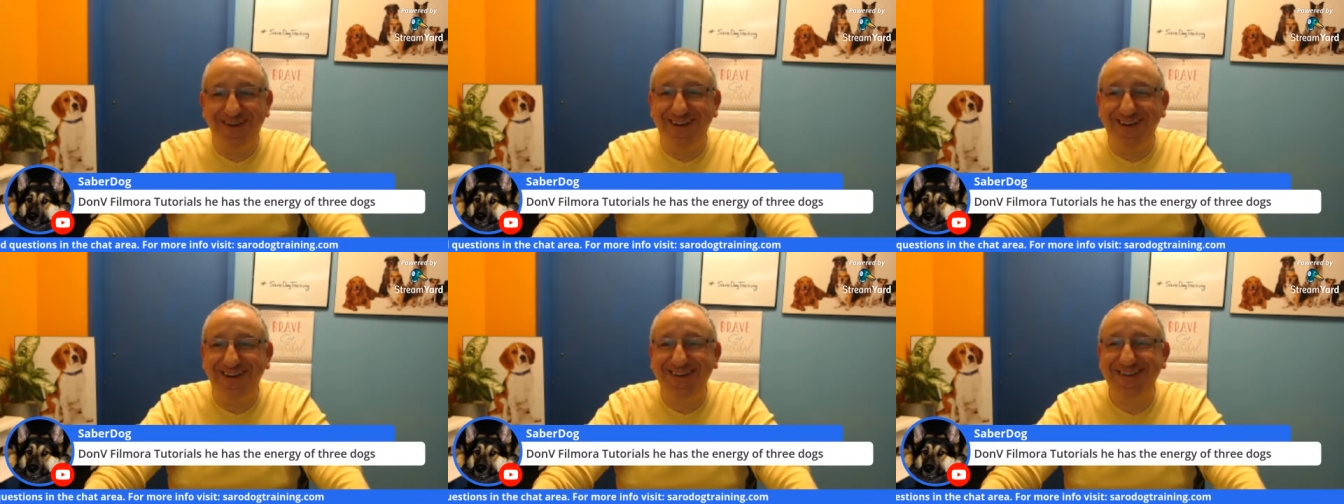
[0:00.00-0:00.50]

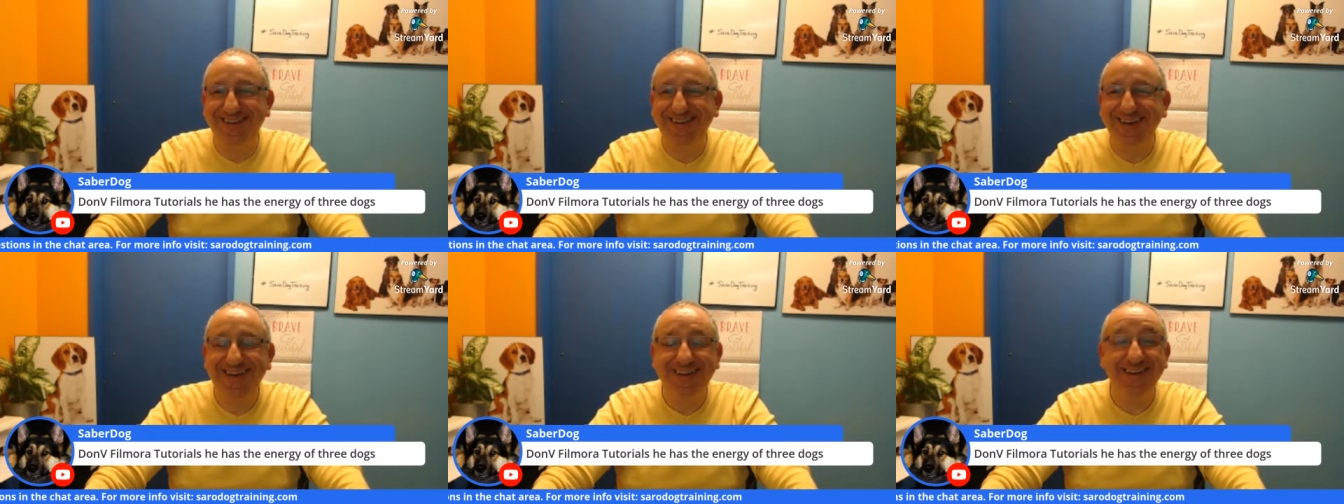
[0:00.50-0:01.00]
dogs.
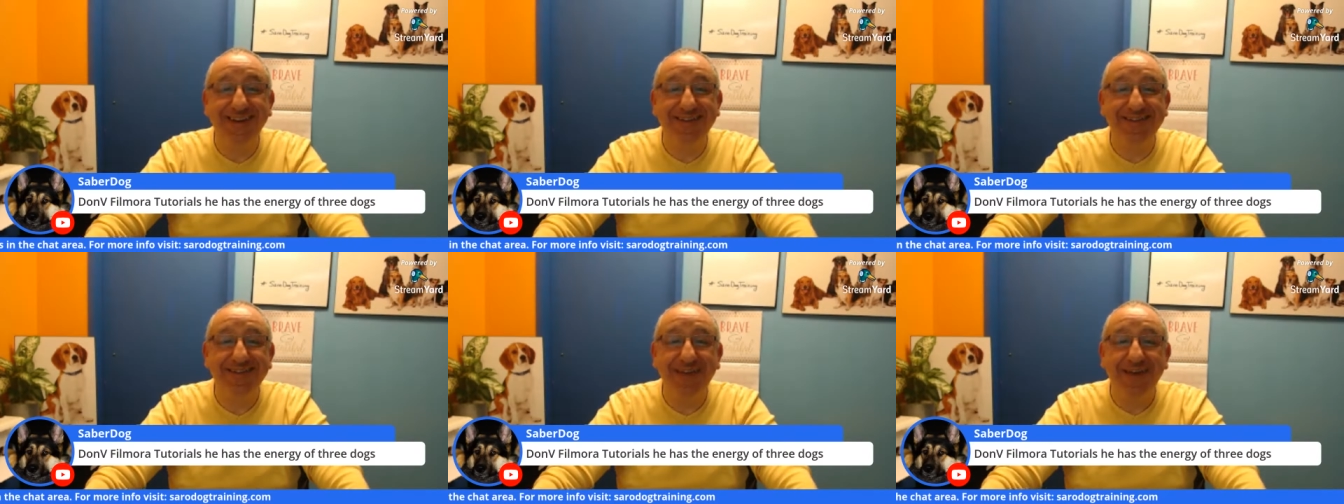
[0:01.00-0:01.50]

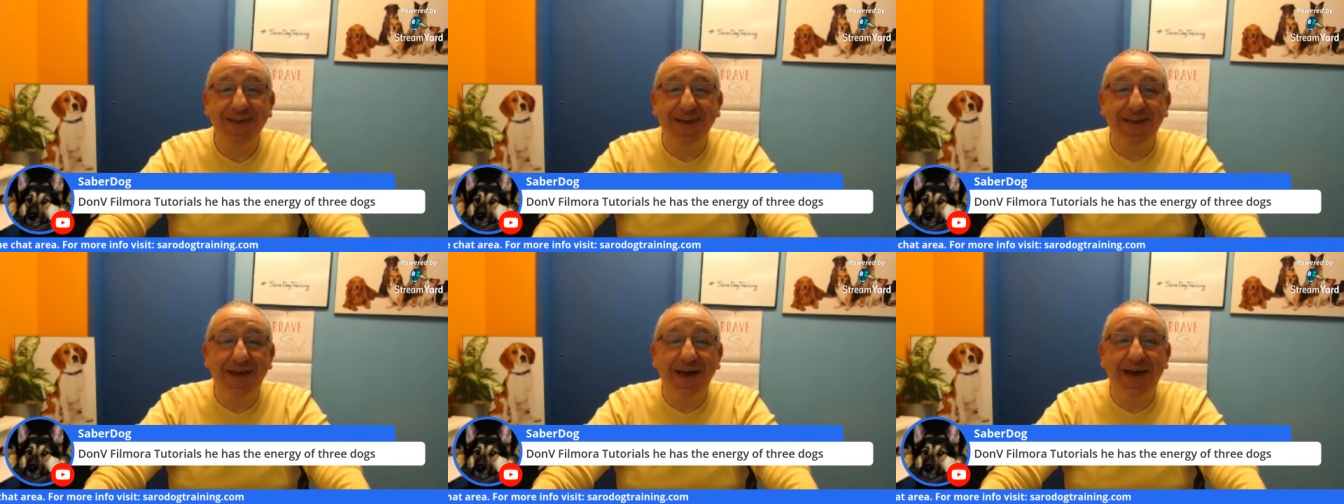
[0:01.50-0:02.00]
yes.
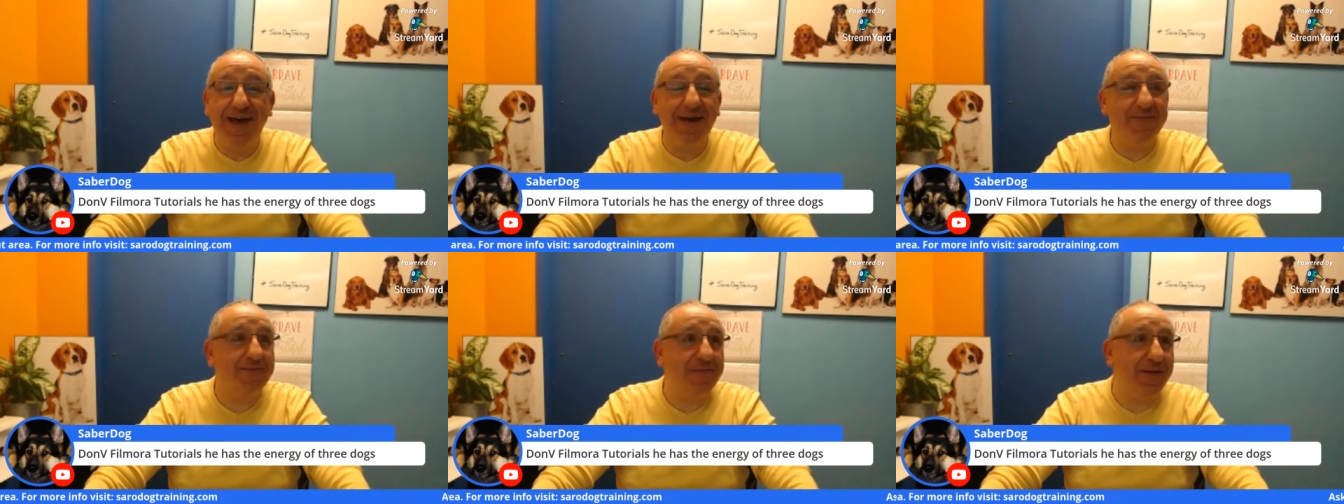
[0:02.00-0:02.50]

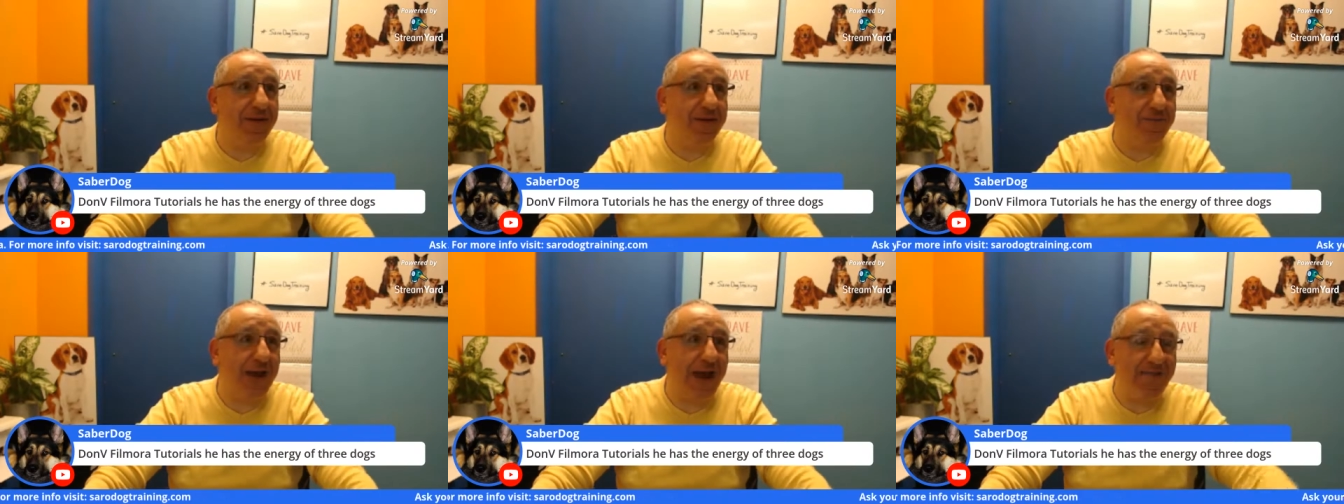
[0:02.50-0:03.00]
Um,
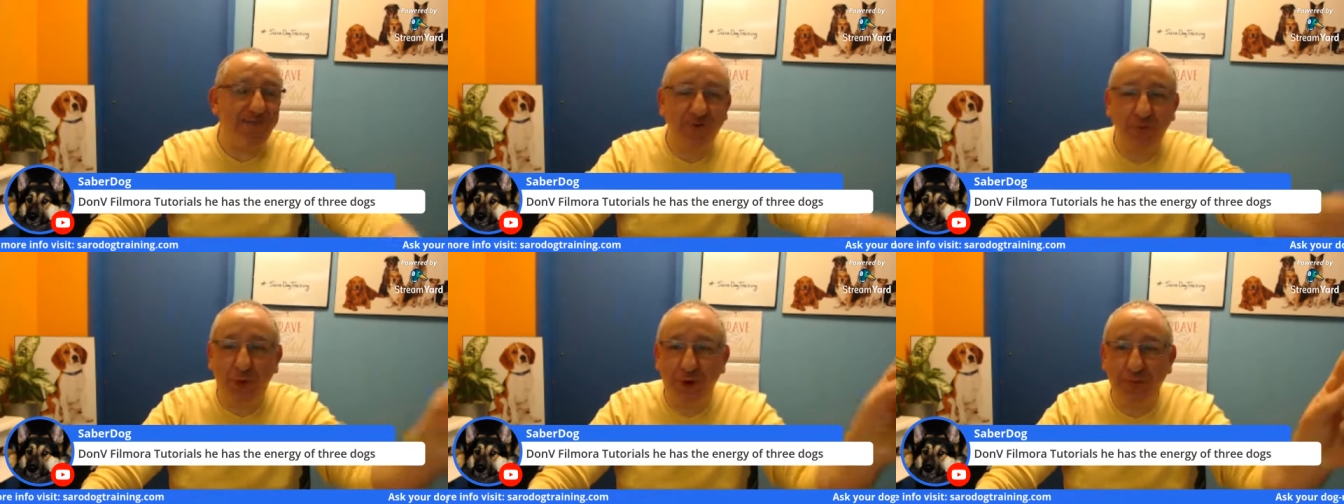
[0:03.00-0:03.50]
we have a
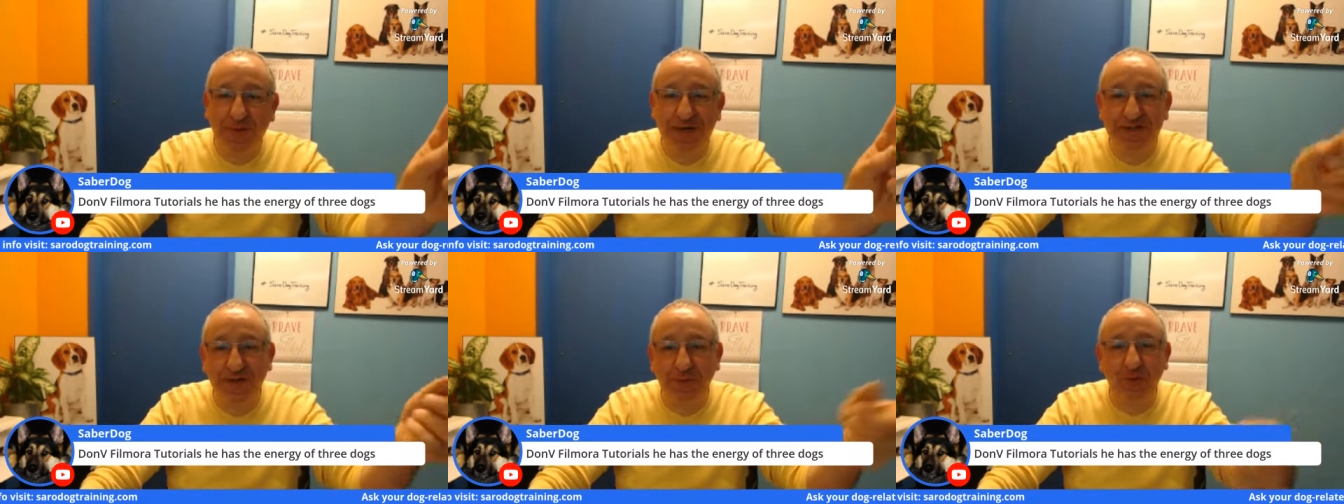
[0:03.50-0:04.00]
few more
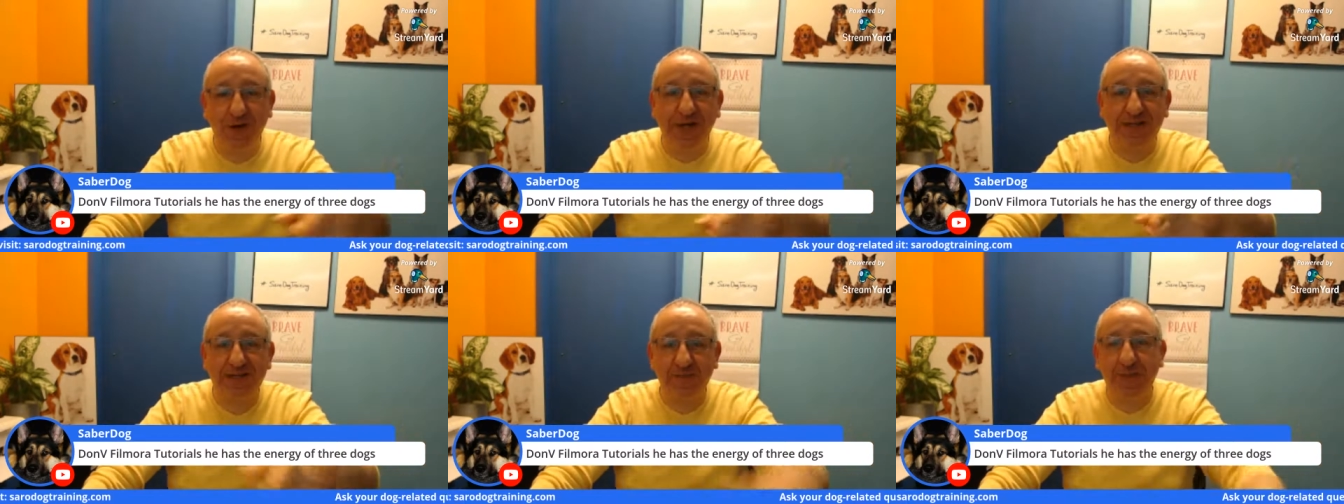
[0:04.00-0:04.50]
minutes. I'm going to
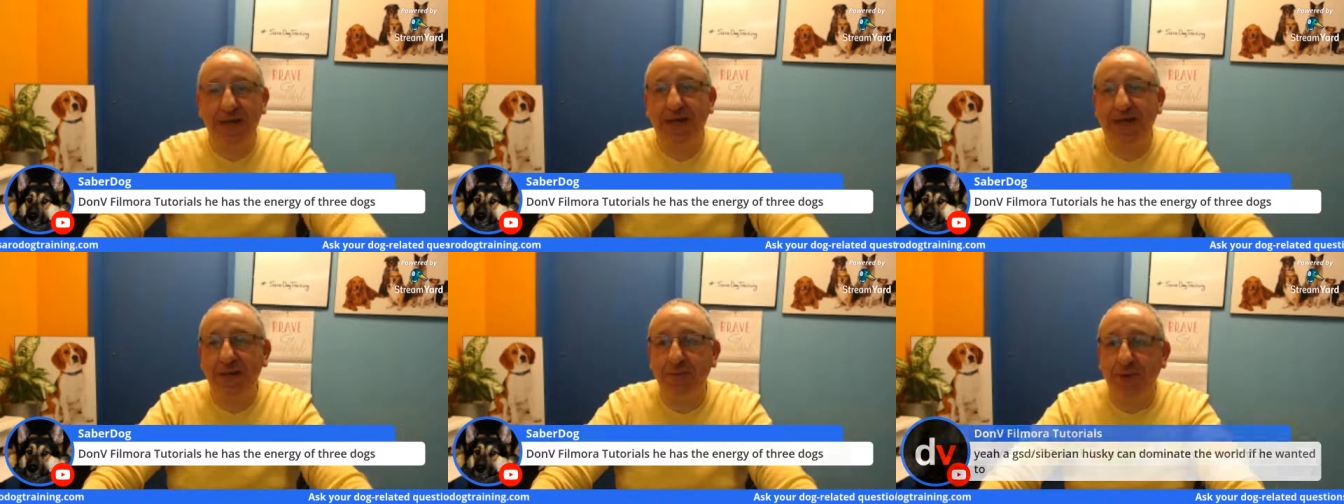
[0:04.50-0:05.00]

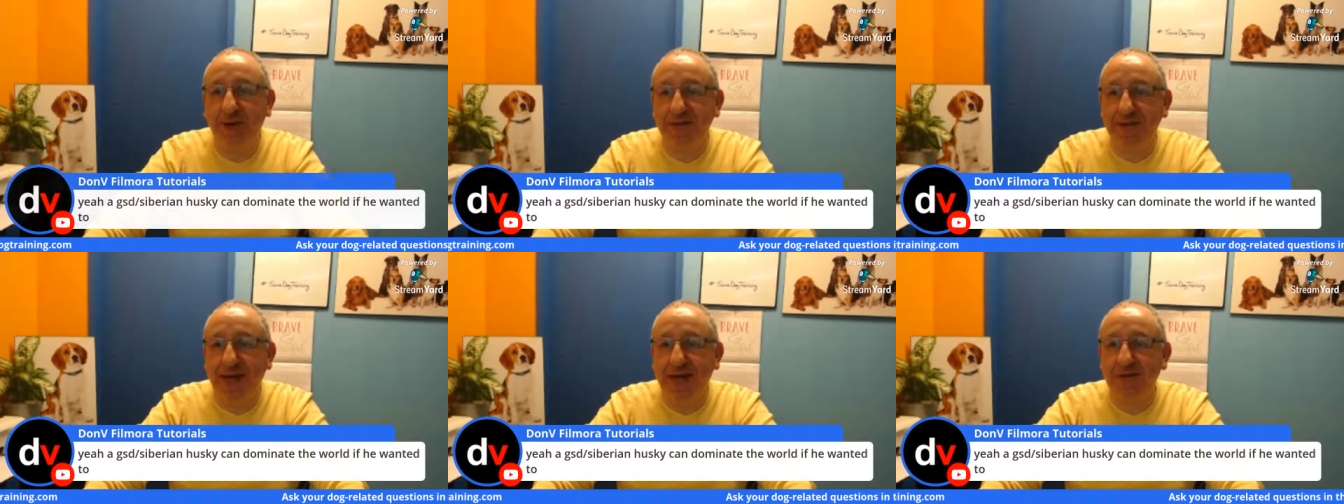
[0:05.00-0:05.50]
explain
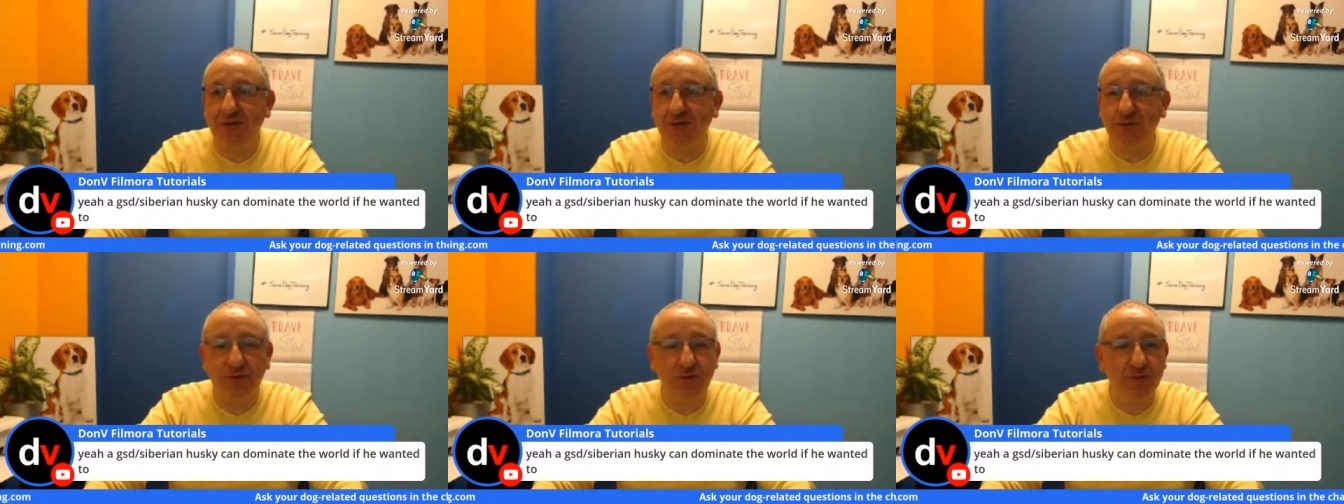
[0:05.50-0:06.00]
about that
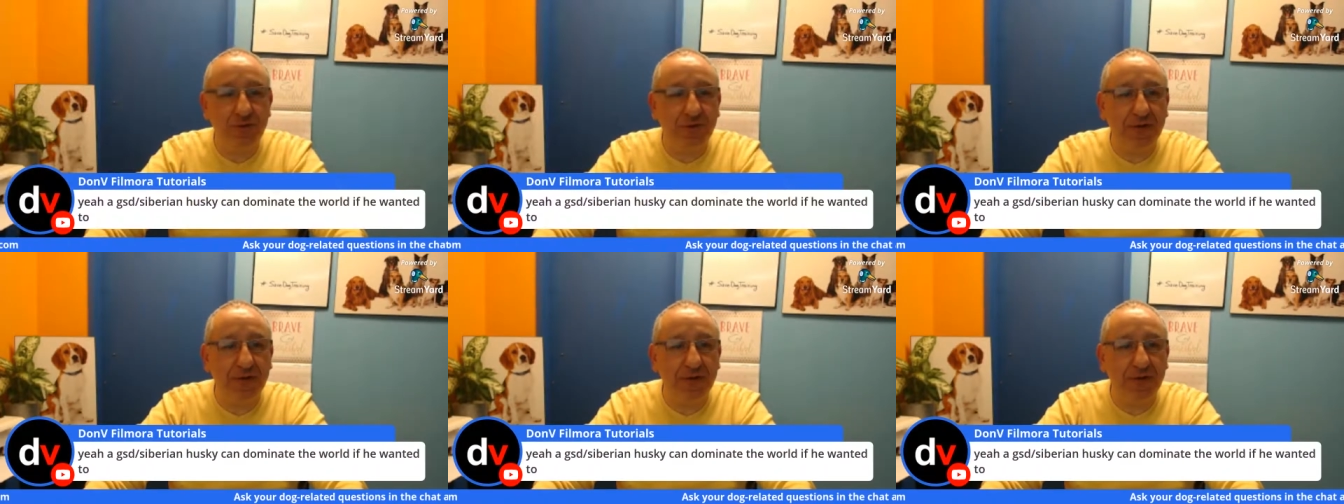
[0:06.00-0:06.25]
too.